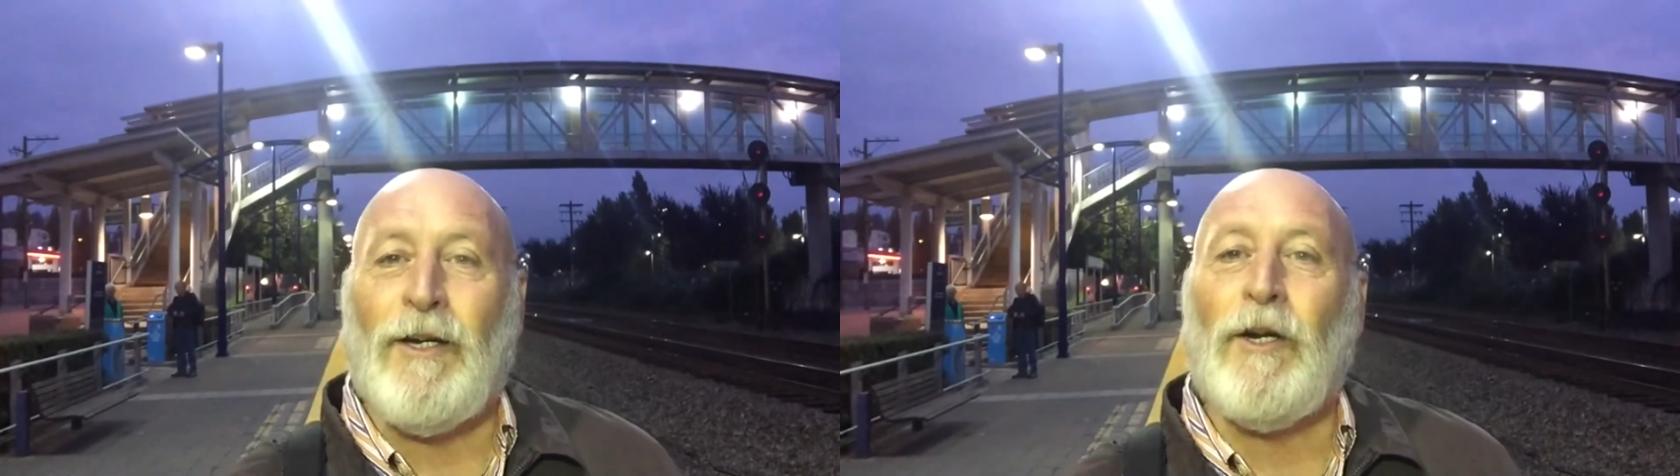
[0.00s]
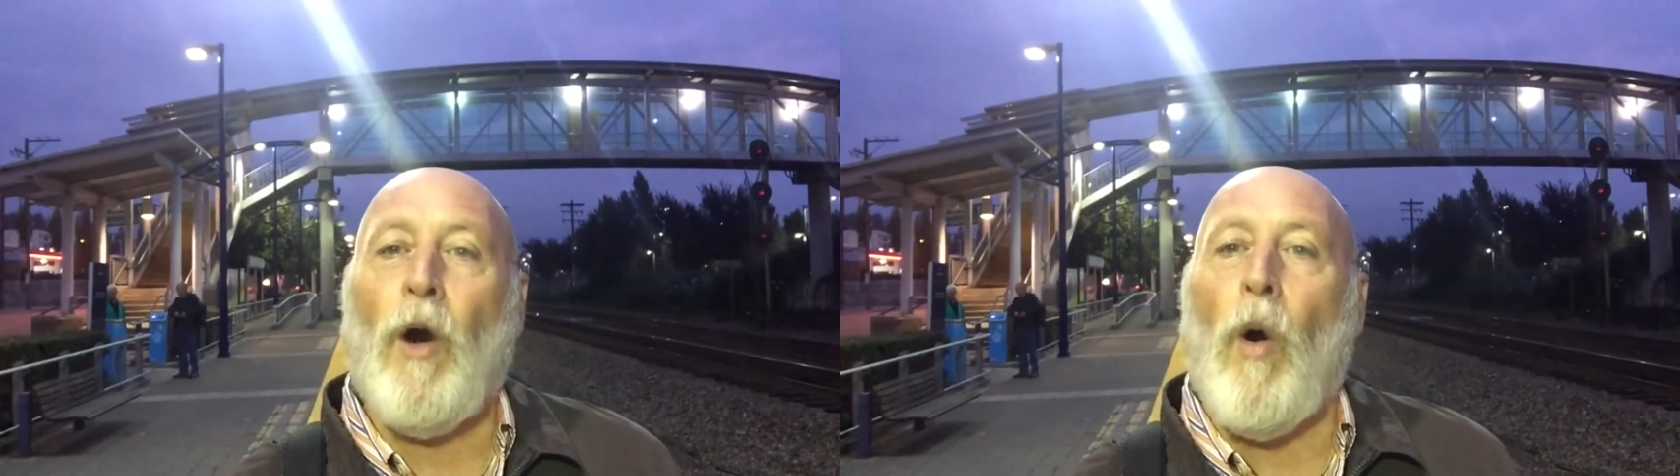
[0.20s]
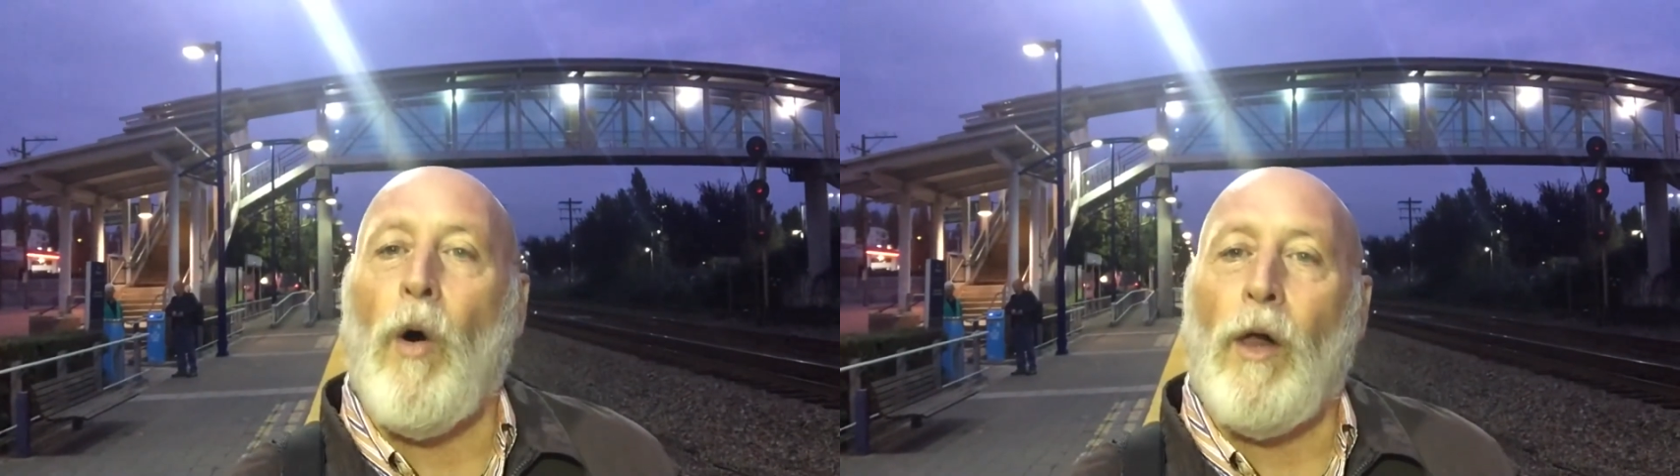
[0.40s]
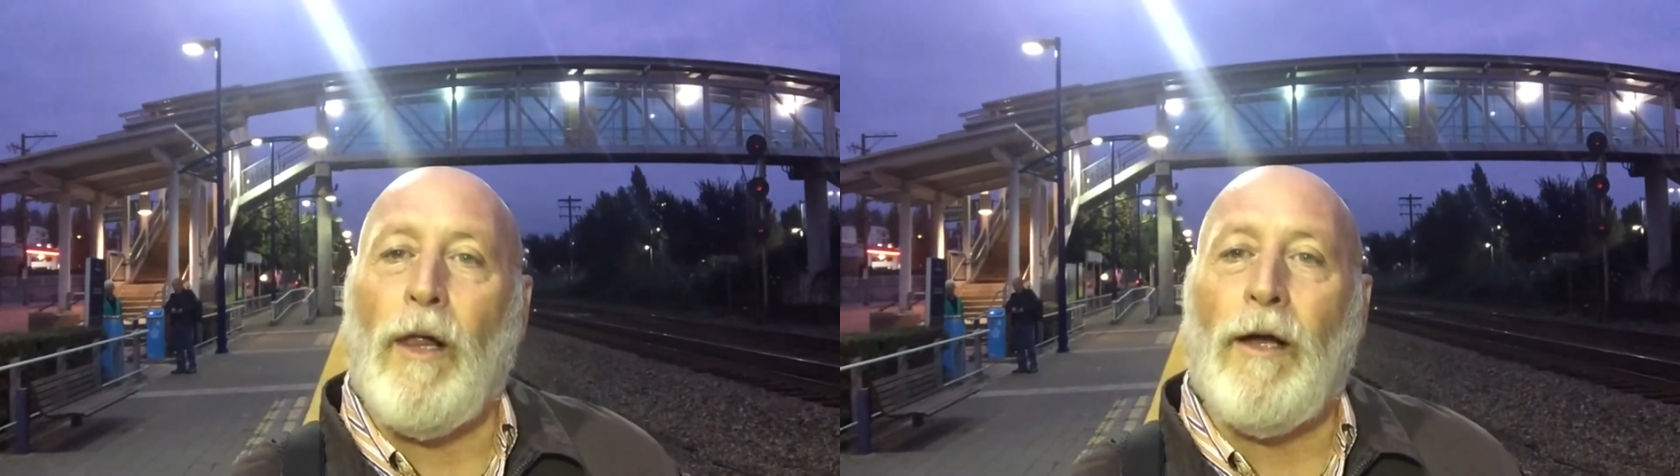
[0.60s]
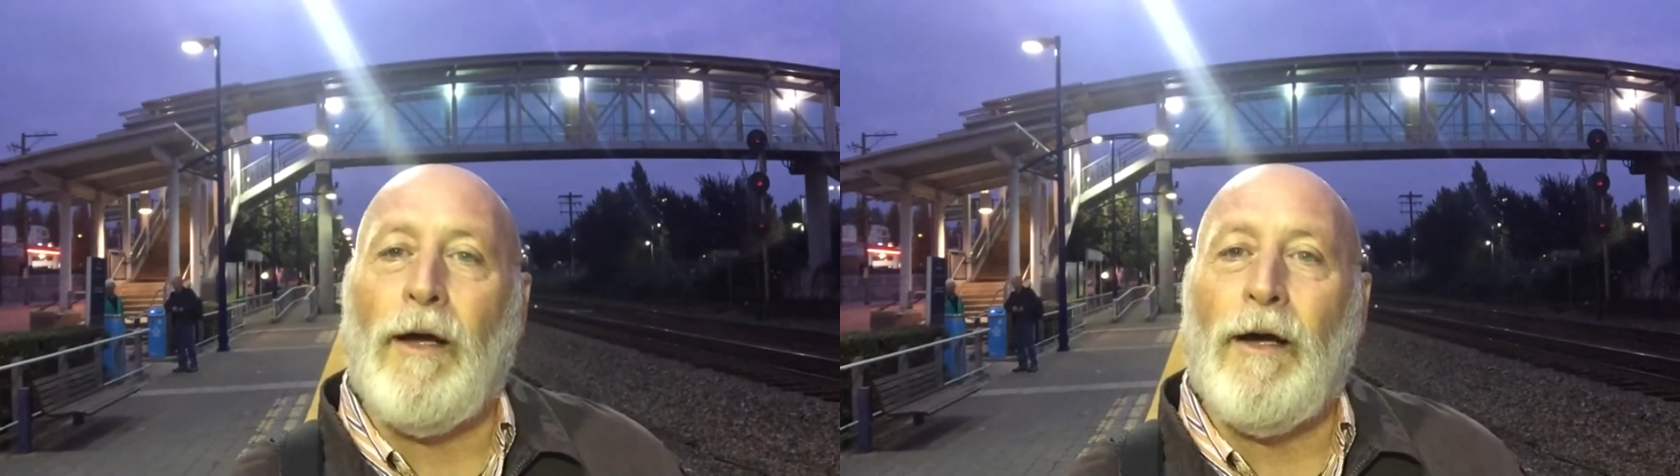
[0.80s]
Goal
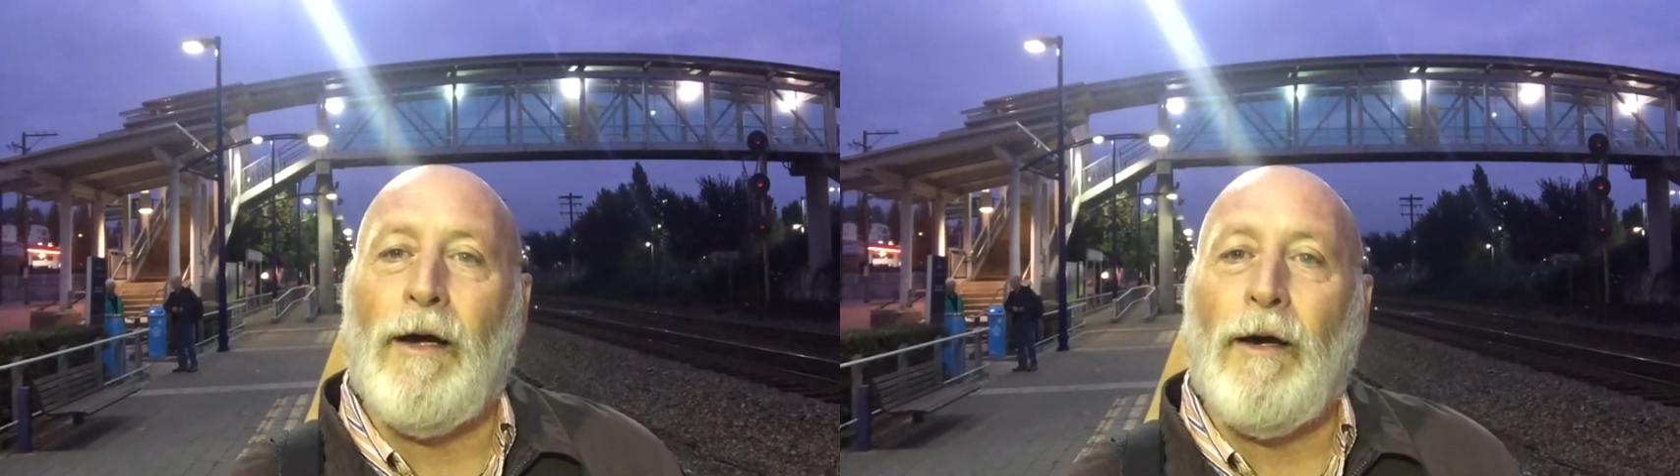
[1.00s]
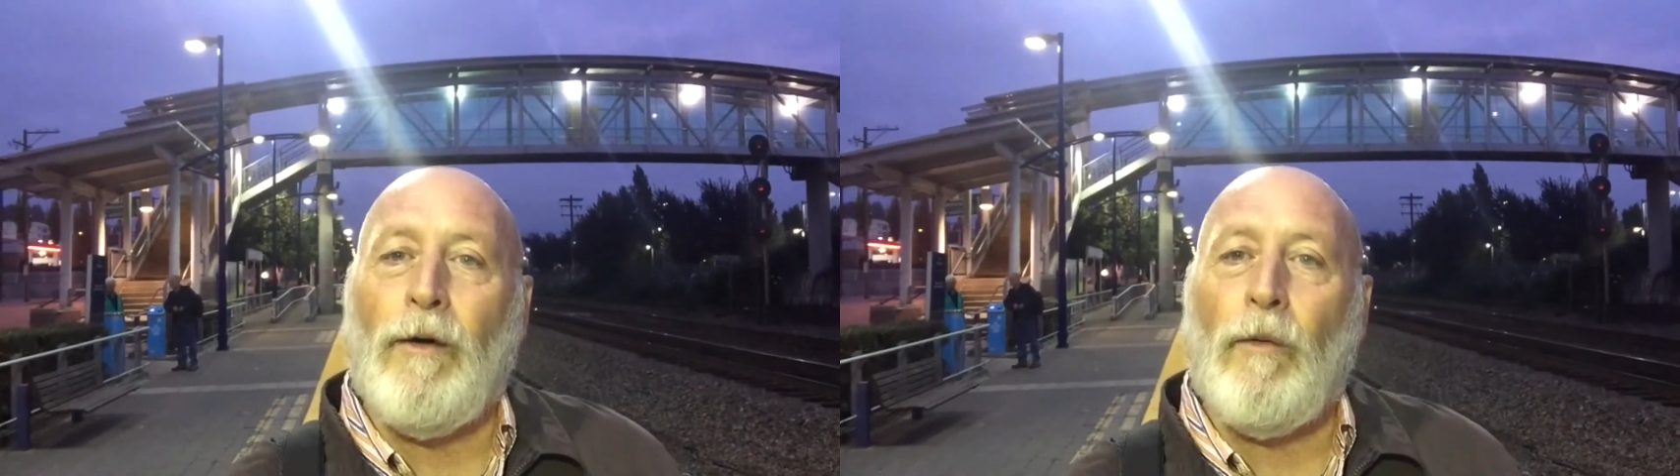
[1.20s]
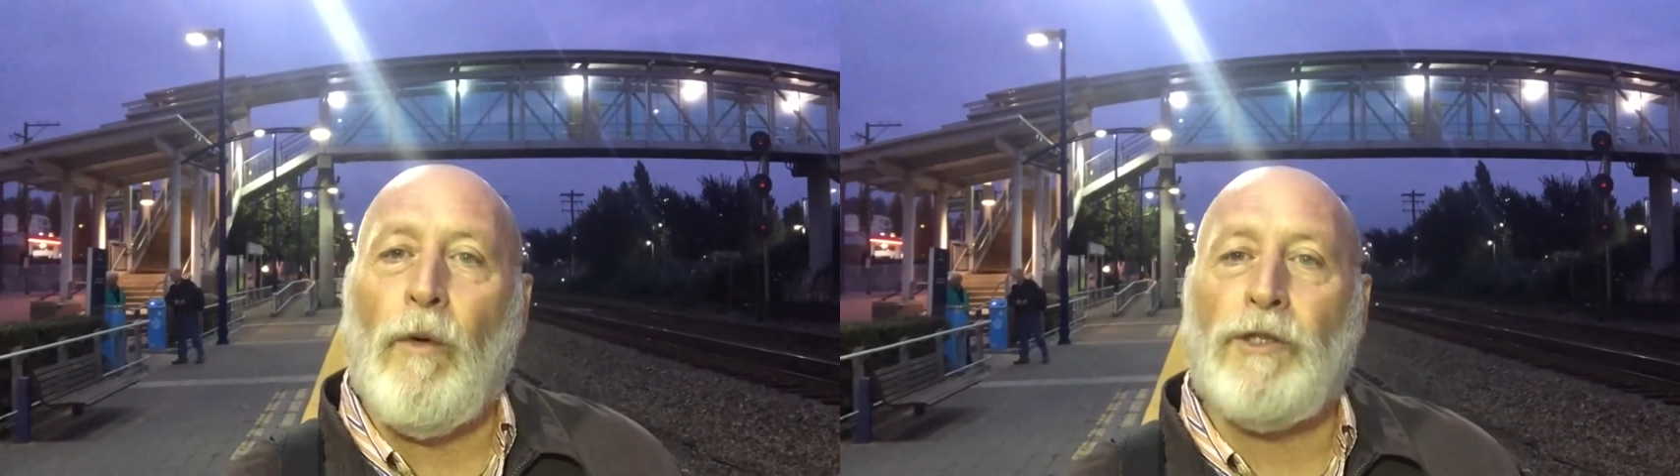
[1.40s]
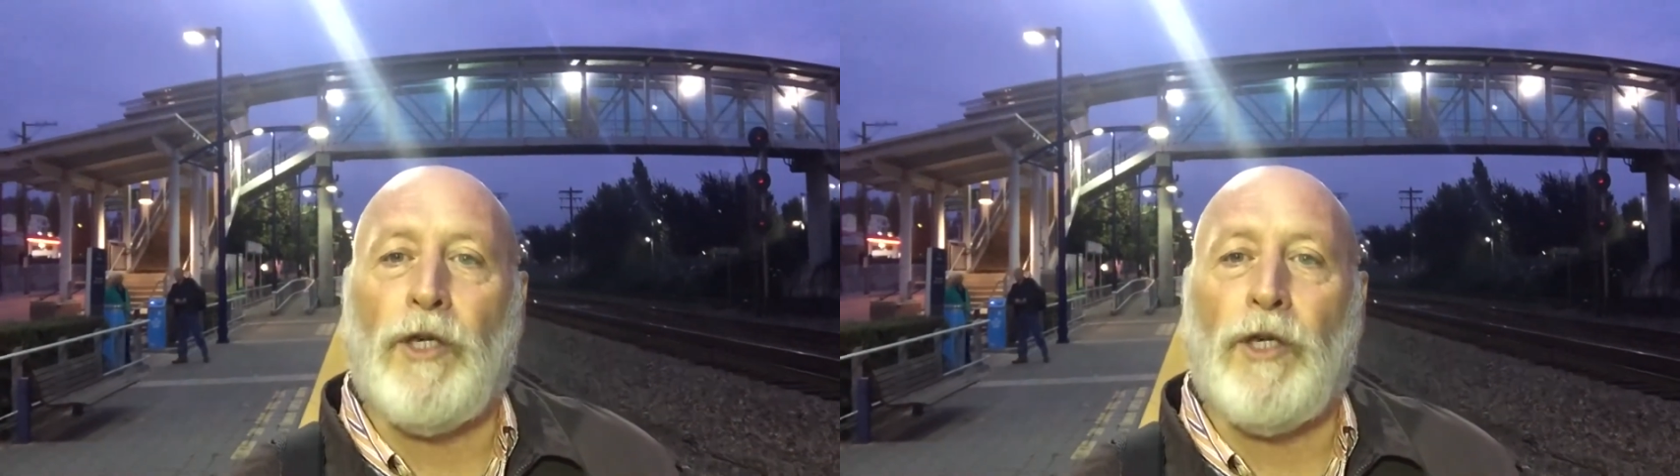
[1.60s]
What's